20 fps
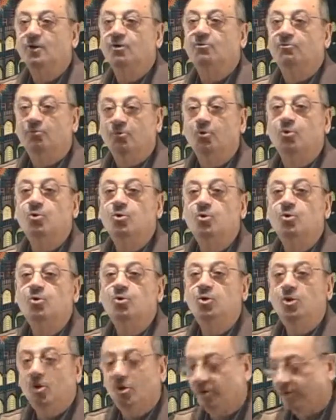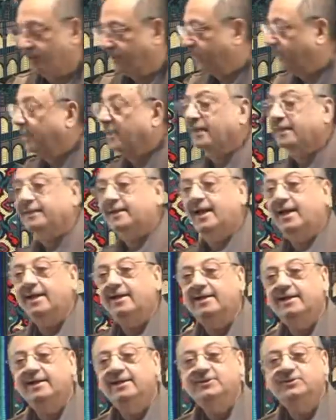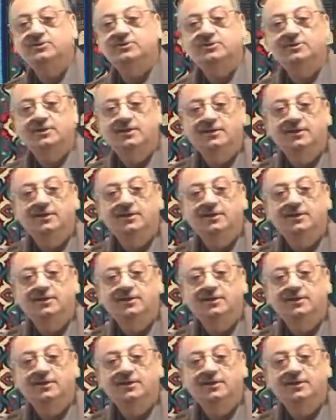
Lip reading: Fu'ulun. That is